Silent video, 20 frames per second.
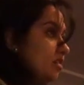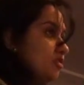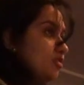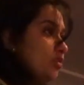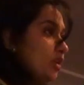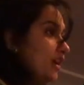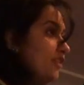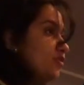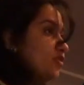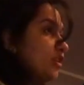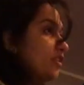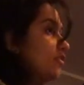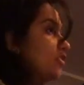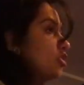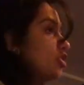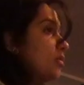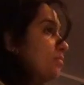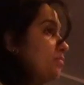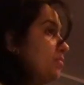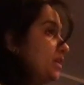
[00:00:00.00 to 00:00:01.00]
you'll have to give a
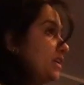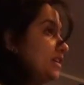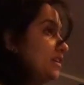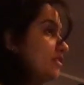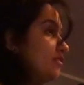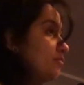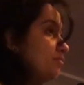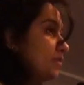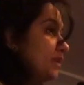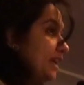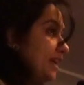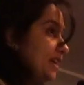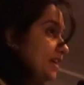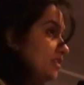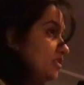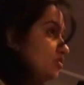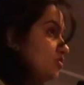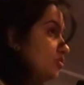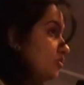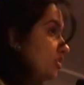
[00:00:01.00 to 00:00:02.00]
competitive
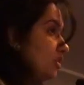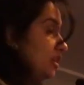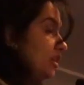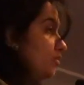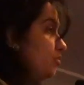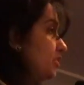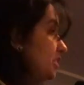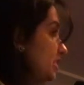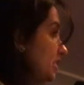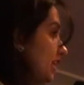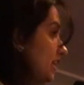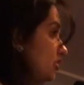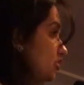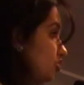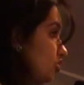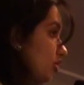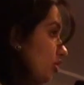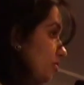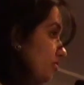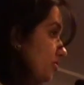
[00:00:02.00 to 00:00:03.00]
price to really win that
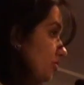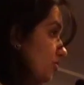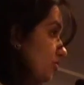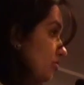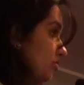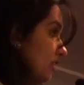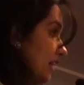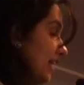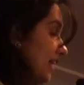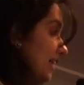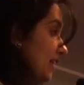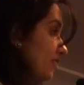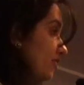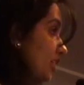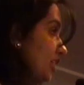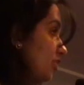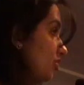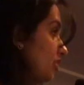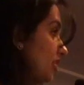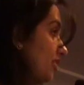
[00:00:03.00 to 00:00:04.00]
job, and
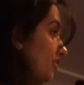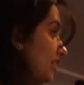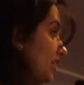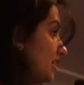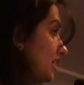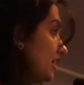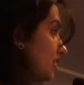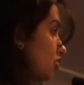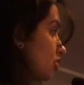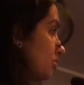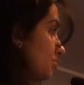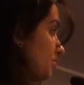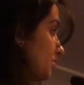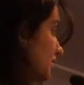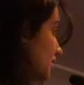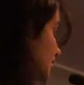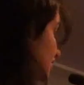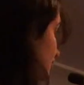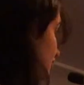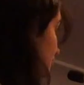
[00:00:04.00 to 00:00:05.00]
when you're giving that
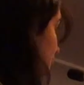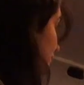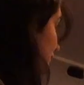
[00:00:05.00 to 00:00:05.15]
competitive